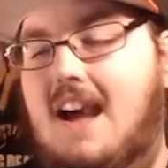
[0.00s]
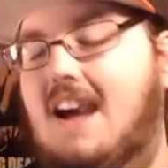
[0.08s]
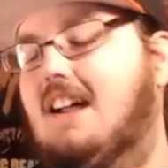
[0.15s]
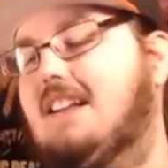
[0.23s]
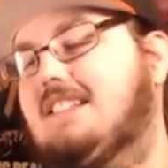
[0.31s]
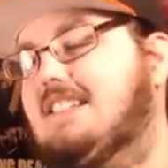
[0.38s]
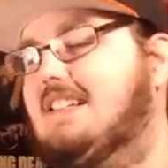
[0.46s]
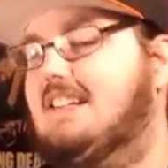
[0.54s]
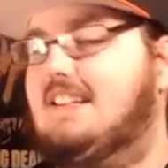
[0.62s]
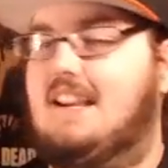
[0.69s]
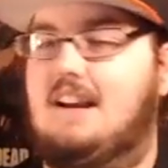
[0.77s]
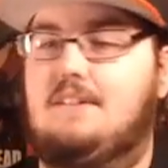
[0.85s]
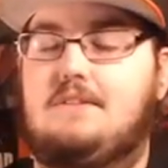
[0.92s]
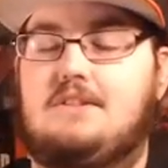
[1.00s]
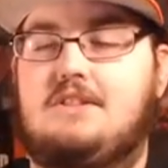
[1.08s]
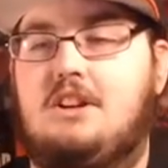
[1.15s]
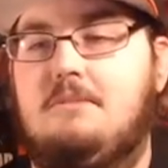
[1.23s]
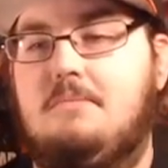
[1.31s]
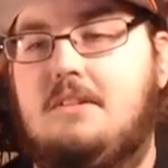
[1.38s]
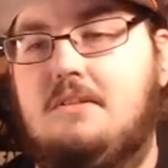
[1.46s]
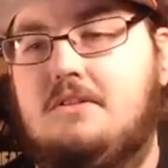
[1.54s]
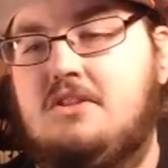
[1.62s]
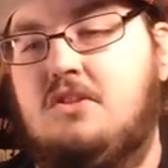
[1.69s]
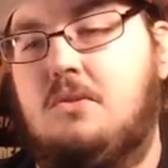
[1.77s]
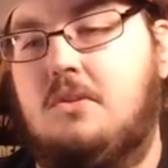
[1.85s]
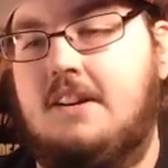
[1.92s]
I honestly didn't care for Zarbon or
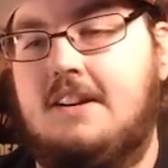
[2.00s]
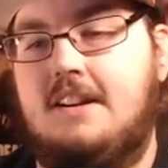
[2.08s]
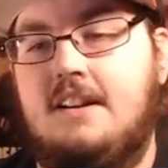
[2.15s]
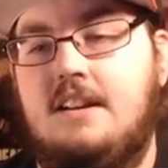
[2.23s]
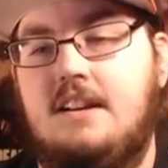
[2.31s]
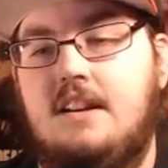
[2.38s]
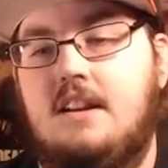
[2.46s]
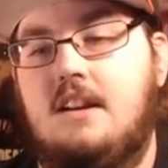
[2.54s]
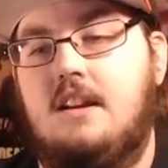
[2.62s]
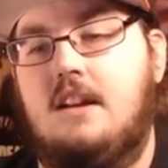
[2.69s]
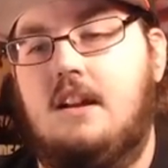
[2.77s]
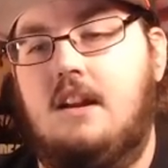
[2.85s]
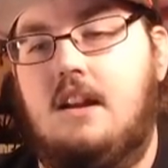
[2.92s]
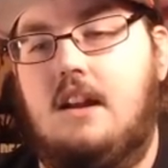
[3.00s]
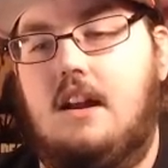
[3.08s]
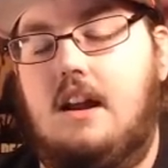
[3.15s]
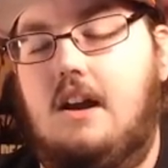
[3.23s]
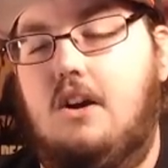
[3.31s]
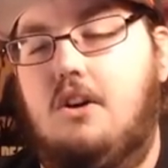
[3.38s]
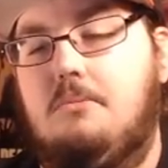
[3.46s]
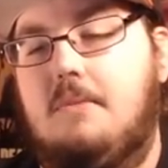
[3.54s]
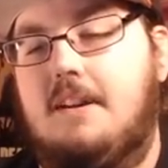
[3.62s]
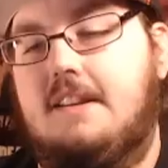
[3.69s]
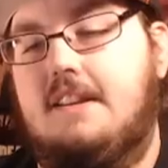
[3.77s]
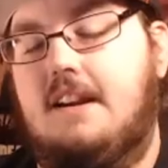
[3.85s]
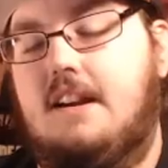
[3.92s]
Dodoria. Oh
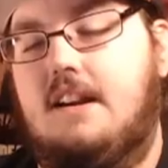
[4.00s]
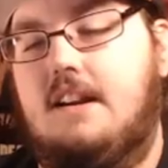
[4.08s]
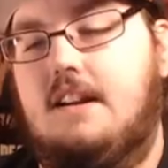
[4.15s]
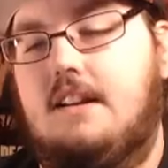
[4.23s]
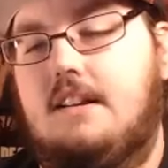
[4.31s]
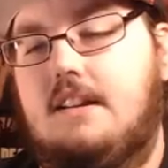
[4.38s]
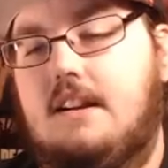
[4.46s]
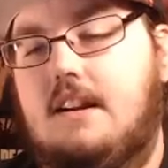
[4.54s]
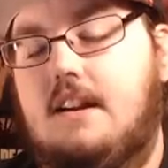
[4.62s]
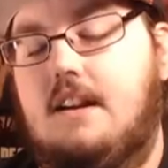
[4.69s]
my god.